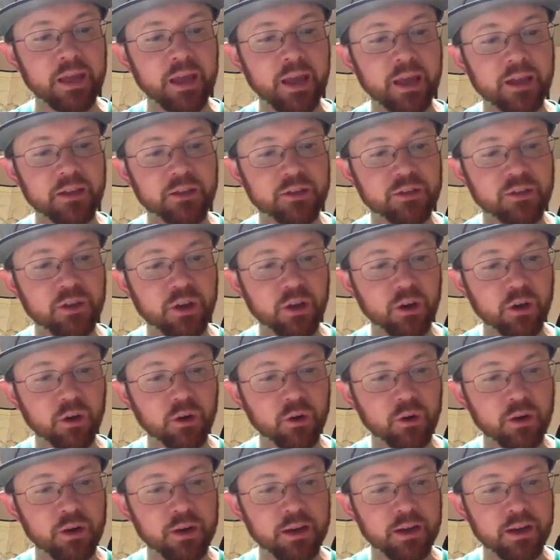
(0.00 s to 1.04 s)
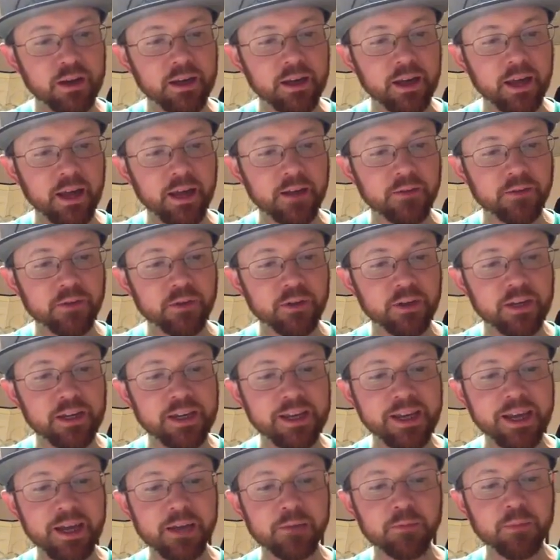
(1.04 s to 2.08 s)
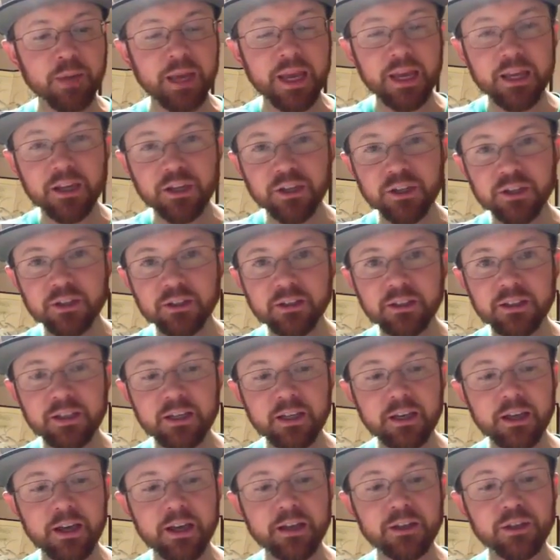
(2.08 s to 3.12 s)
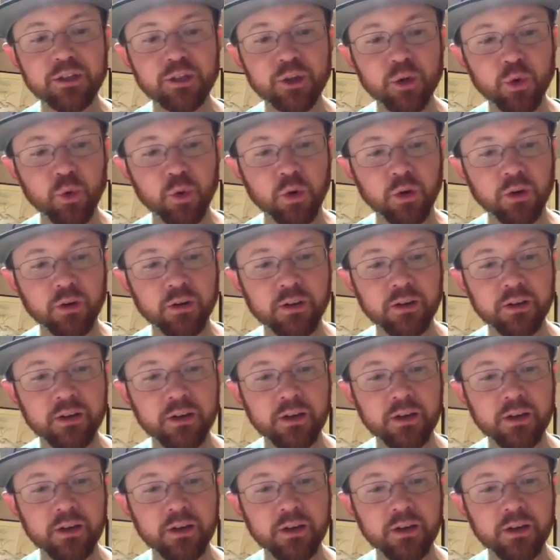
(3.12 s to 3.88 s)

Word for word: And so, after he had patiently endured,